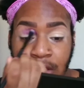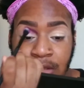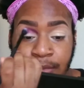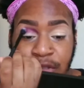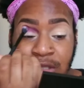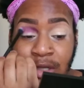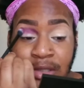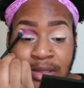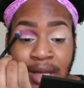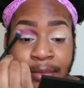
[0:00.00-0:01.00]
I'm going to just
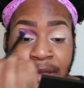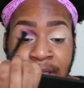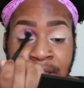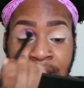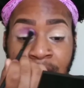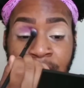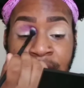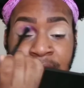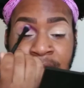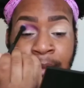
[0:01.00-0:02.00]
start stamping this in the crease.